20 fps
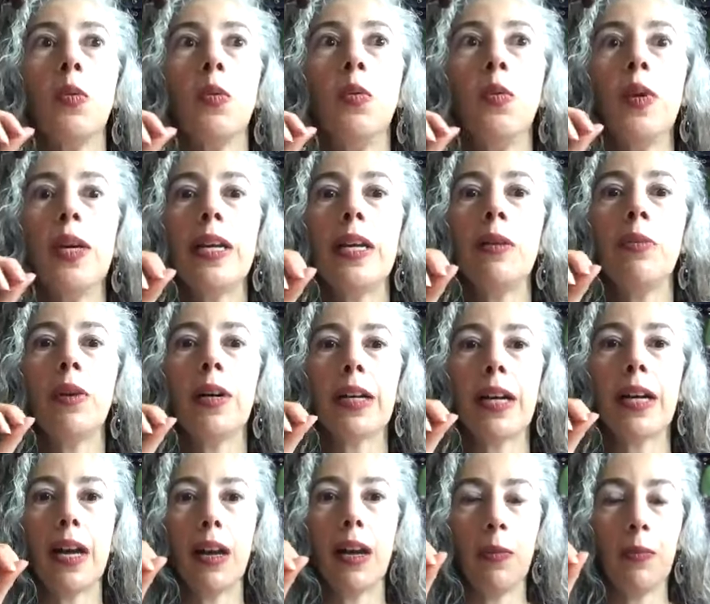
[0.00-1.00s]
we want
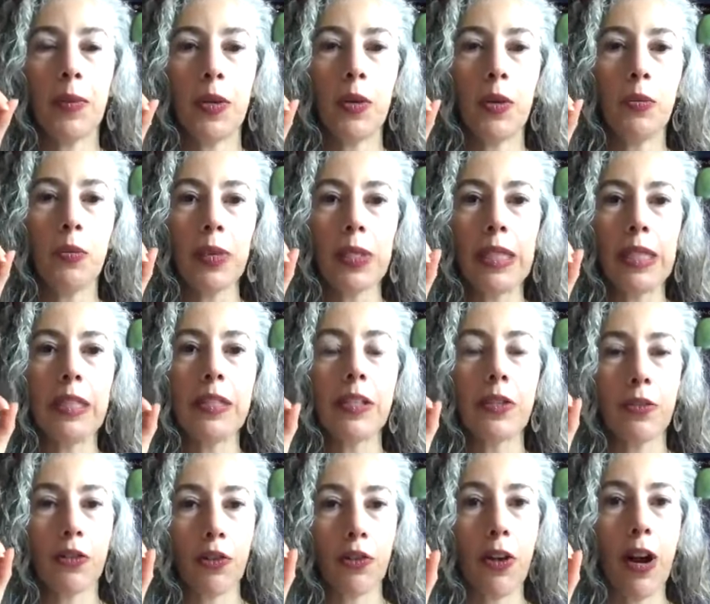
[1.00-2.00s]
to help you release
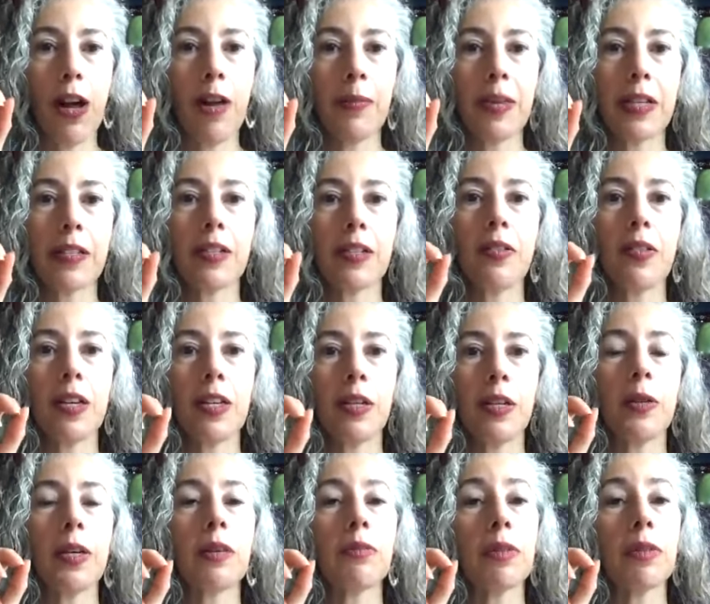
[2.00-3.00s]
your trauma so that
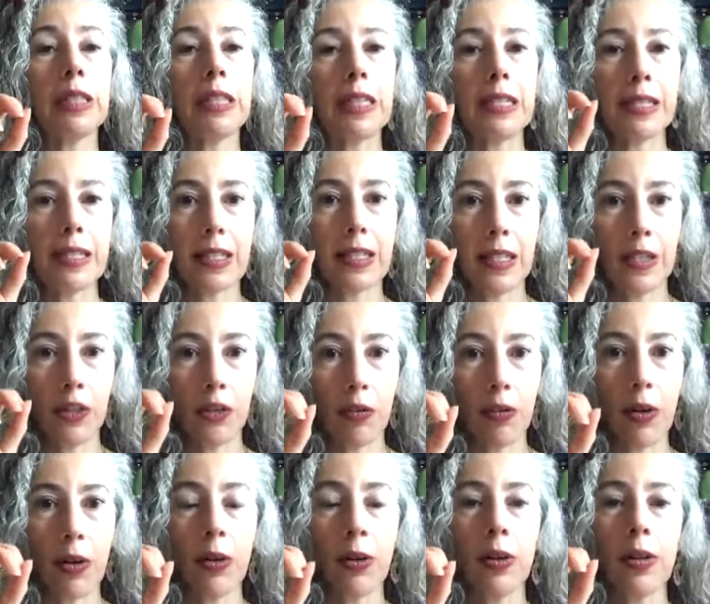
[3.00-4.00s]
you can release the
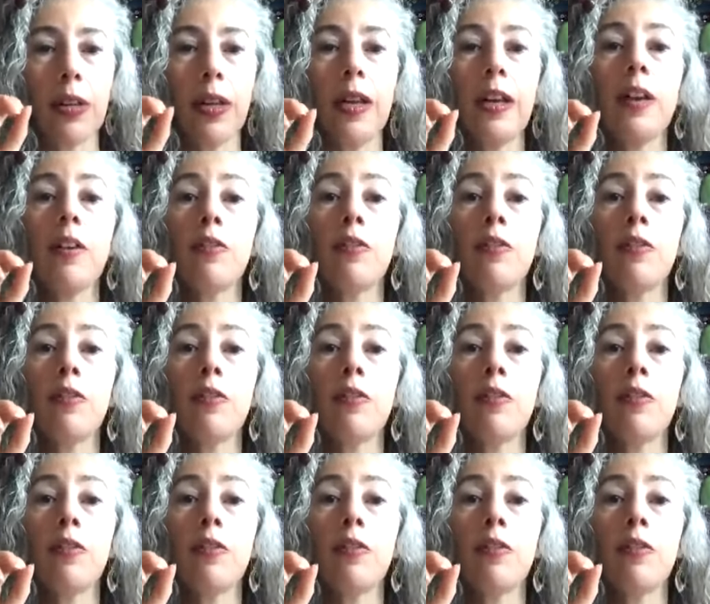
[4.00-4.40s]
control